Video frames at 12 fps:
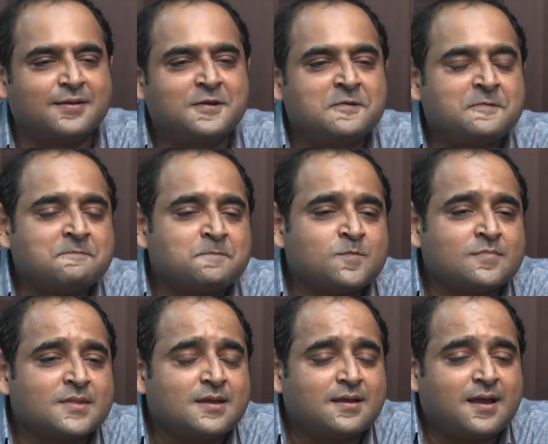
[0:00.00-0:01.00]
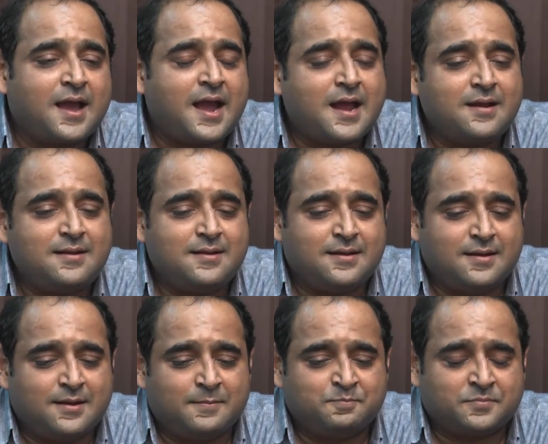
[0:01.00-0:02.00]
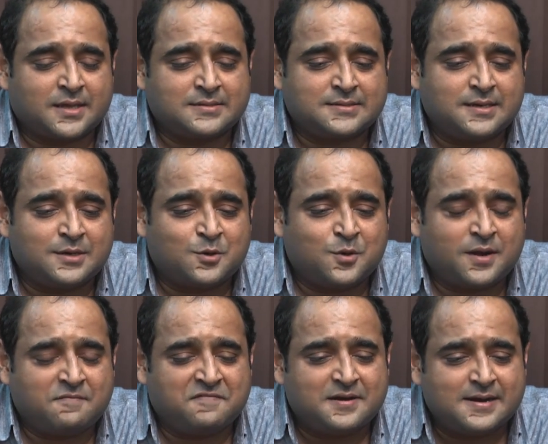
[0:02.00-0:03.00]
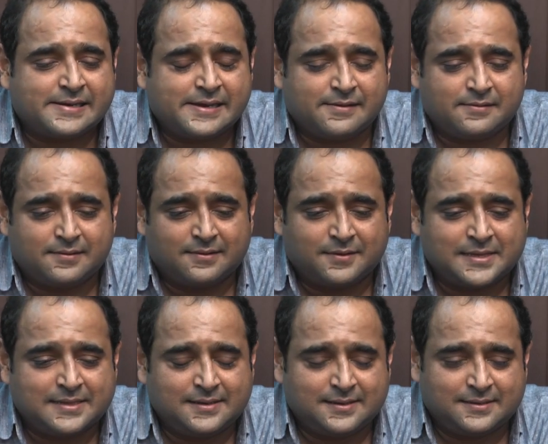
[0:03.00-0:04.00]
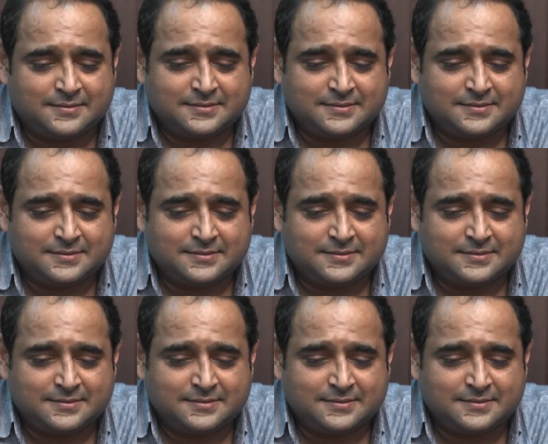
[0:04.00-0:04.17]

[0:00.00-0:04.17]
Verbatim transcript: Yeah. And um, sir kuda working on the